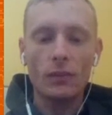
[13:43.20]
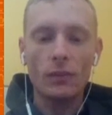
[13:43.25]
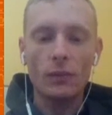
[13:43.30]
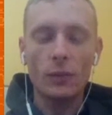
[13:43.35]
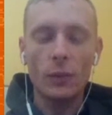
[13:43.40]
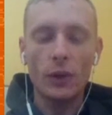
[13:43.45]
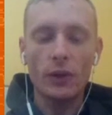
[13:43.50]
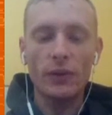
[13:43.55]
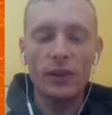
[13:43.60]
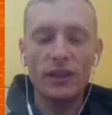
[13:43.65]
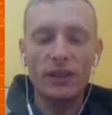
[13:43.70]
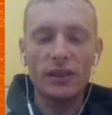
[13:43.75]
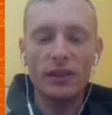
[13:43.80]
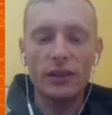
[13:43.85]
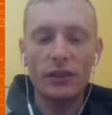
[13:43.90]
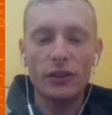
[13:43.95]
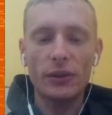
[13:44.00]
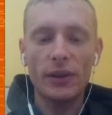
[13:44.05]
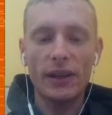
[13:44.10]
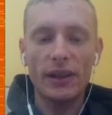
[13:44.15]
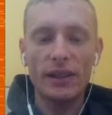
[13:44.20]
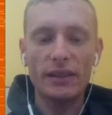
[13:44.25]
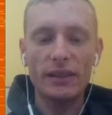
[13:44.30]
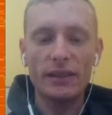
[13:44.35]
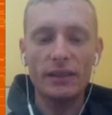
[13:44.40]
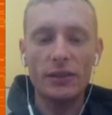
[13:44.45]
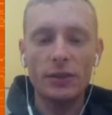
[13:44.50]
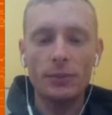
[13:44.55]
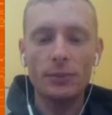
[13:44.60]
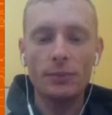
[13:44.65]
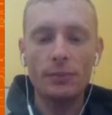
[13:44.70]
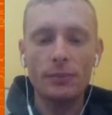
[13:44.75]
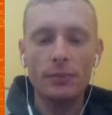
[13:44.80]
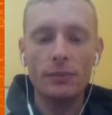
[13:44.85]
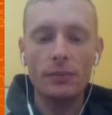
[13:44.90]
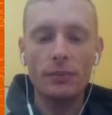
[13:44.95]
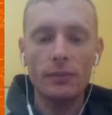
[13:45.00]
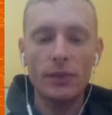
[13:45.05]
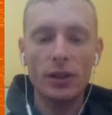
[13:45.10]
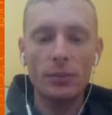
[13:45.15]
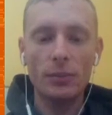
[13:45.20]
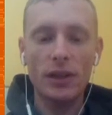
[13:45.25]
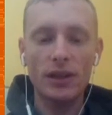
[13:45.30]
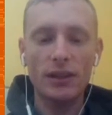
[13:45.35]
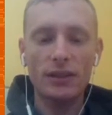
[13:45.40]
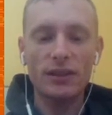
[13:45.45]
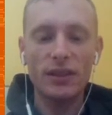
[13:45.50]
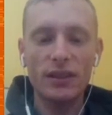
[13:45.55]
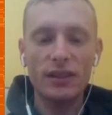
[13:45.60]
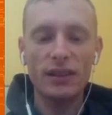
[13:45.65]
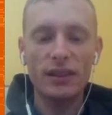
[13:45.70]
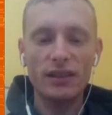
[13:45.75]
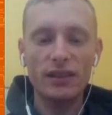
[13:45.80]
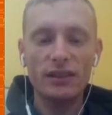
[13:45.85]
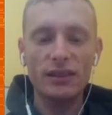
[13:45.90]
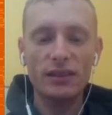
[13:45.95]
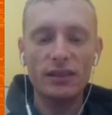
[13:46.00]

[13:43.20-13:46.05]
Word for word: one resident who hasn't been abducted yet.